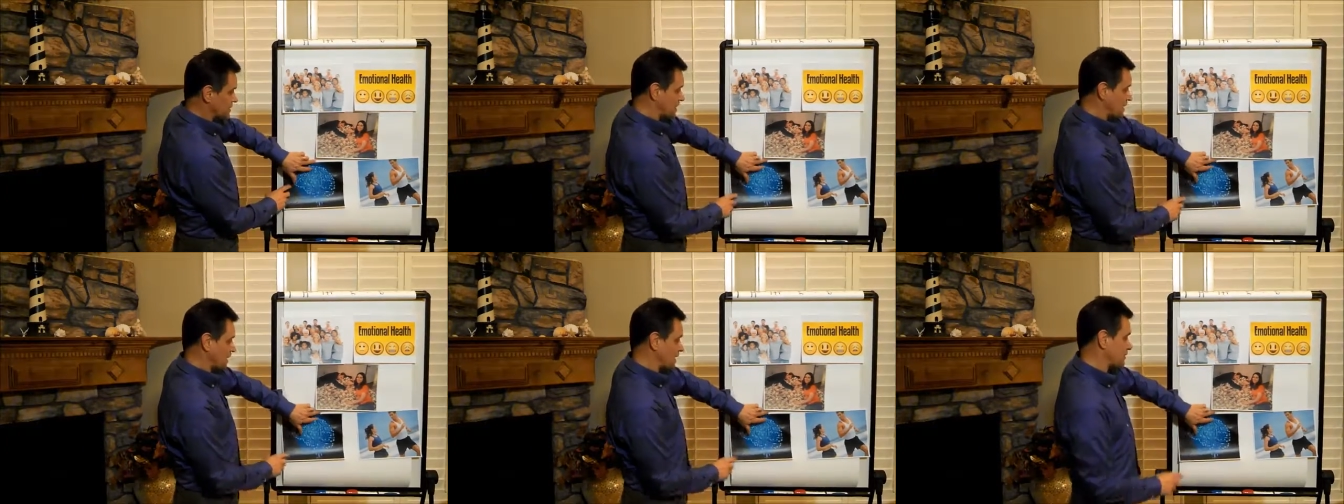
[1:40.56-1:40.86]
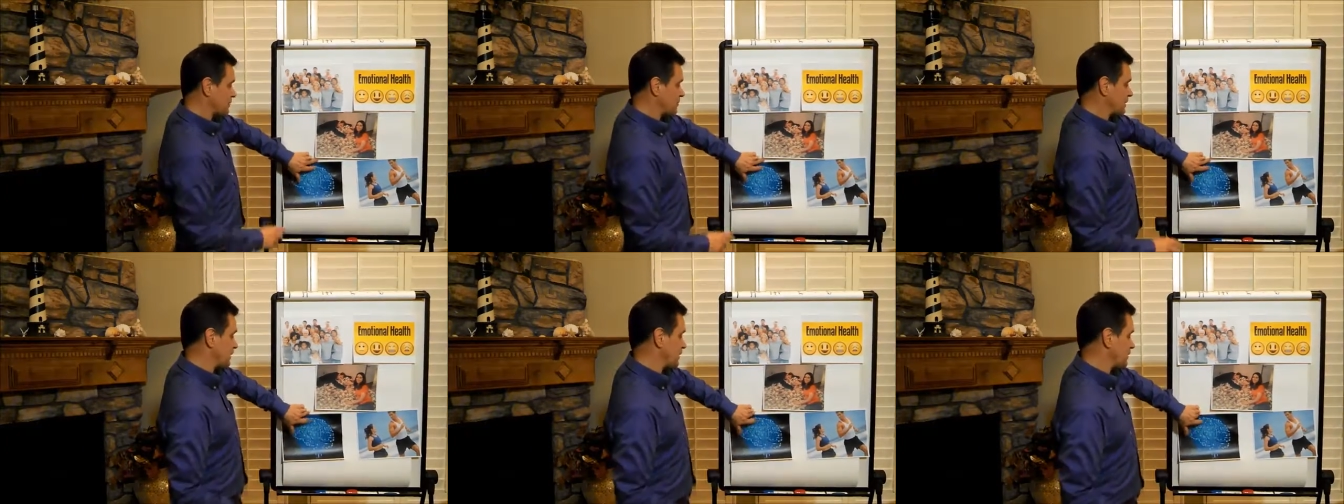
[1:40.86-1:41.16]
to
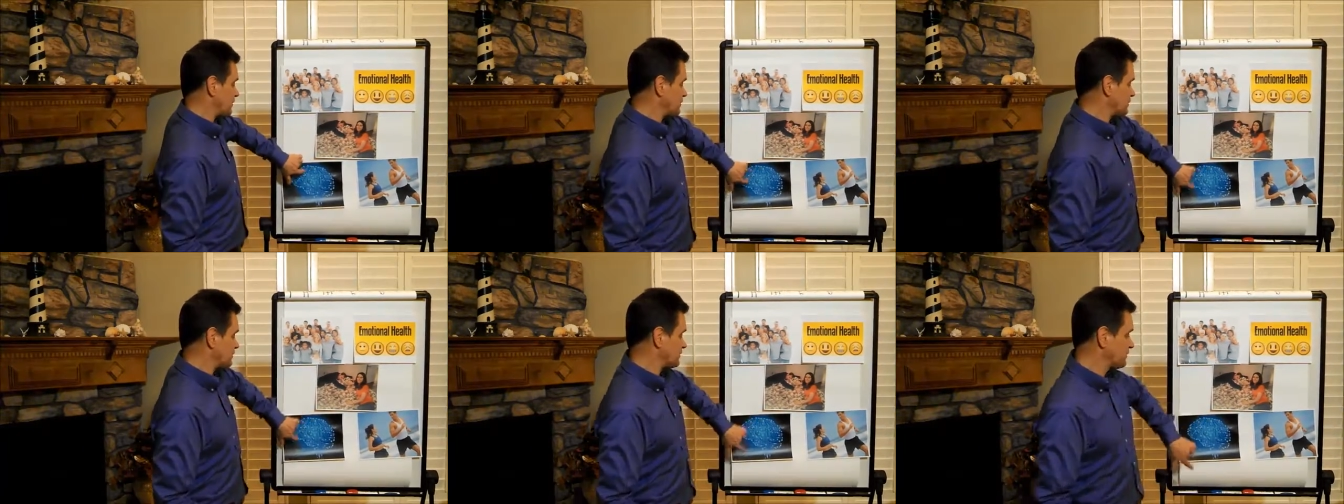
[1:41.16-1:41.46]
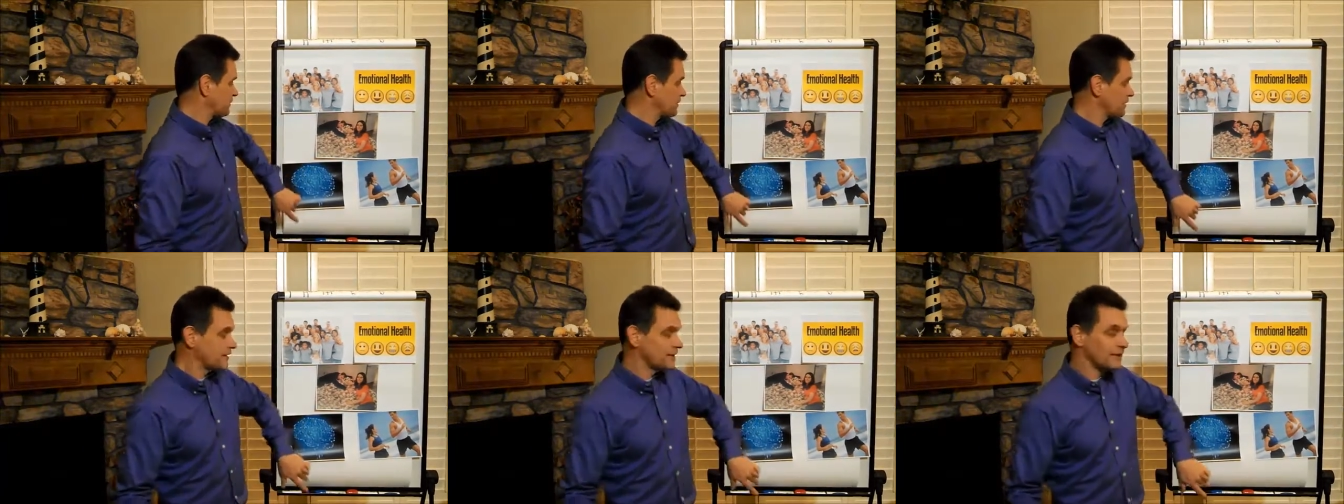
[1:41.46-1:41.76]
talk about
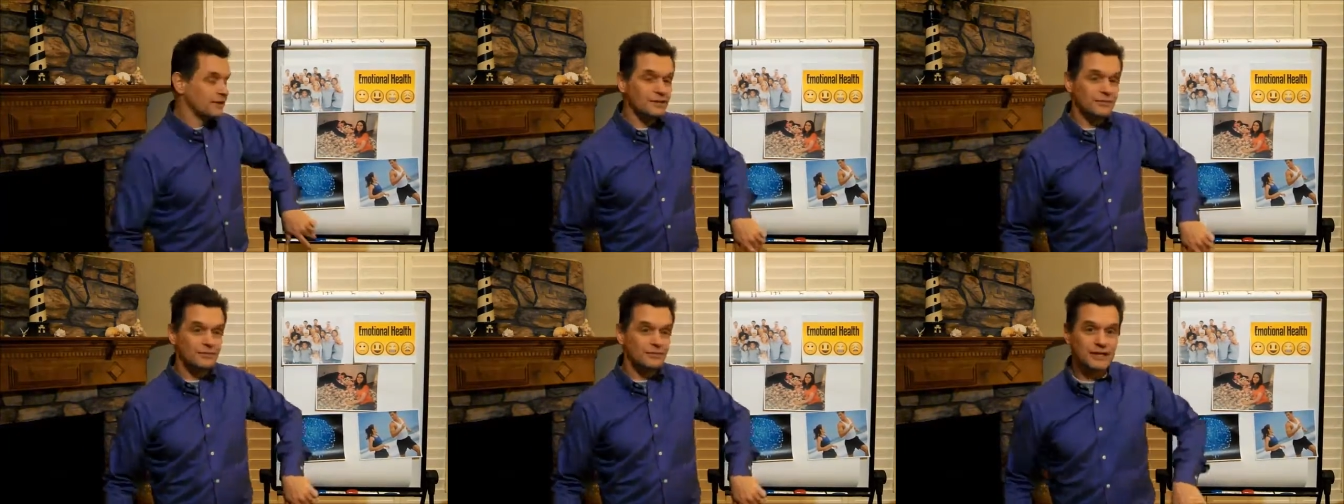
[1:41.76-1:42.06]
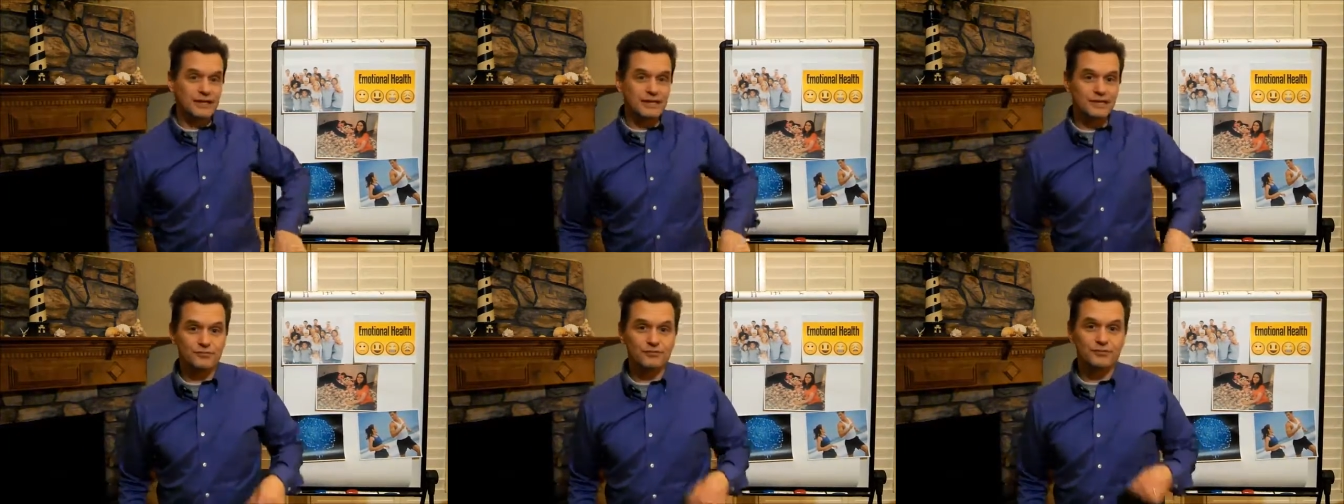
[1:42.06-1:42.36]

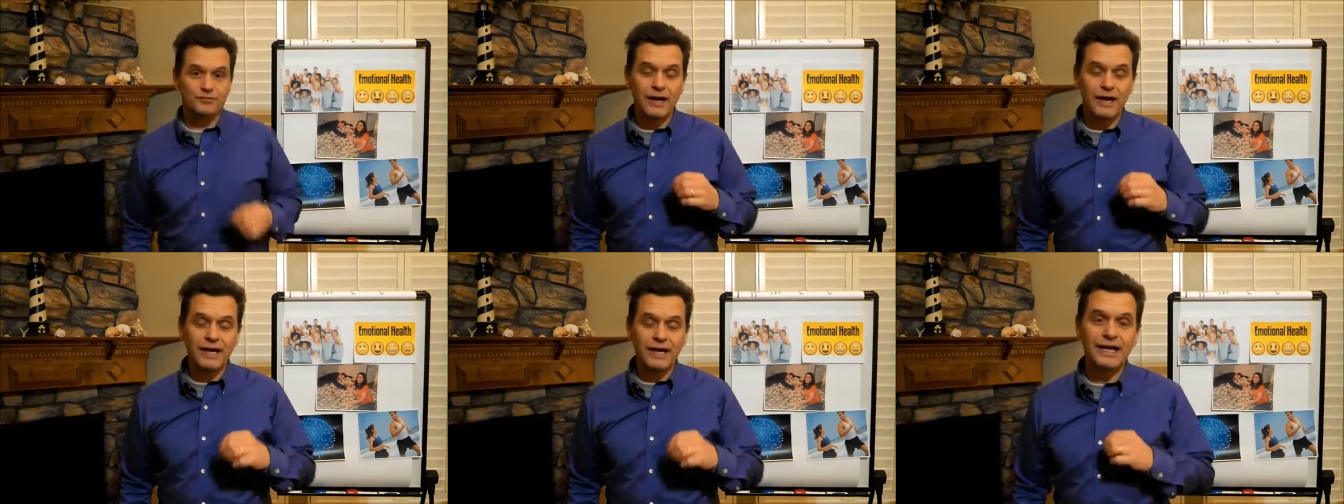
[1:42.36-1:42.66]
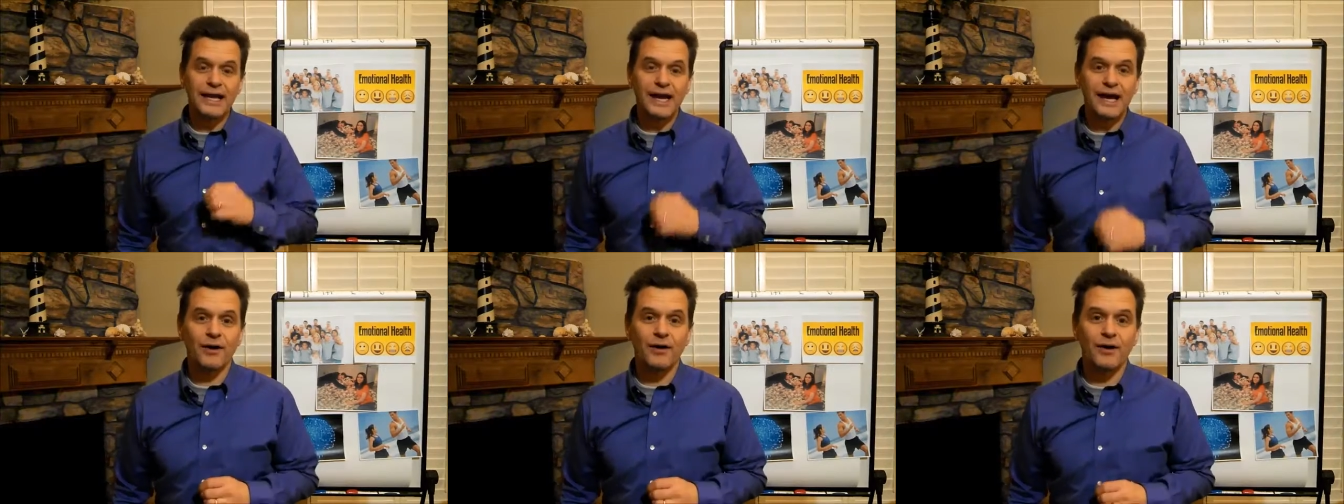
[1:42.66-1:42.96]
because right
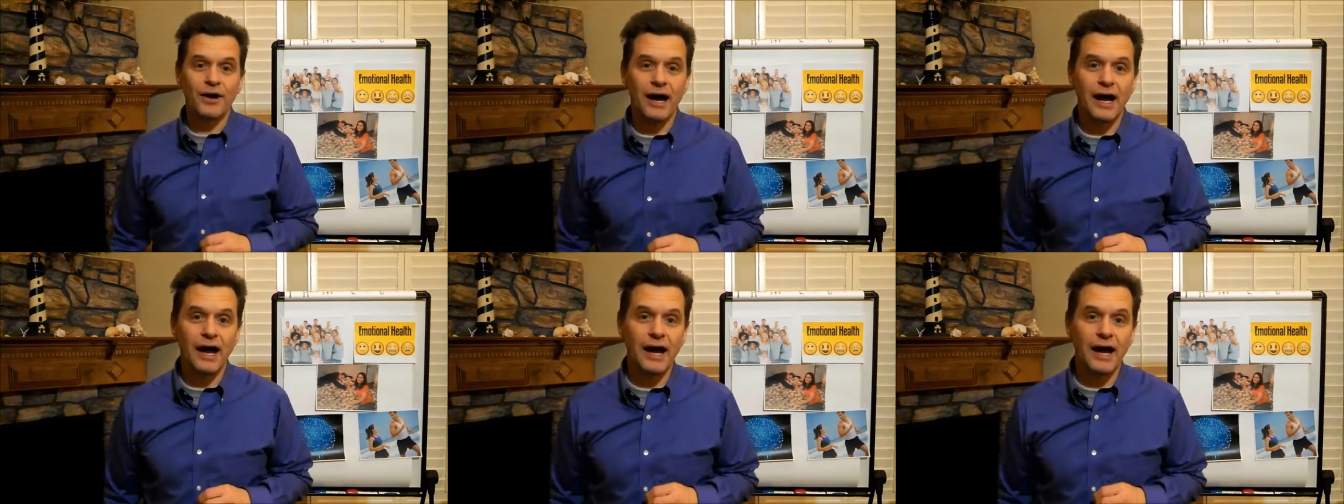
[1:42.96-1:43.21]
now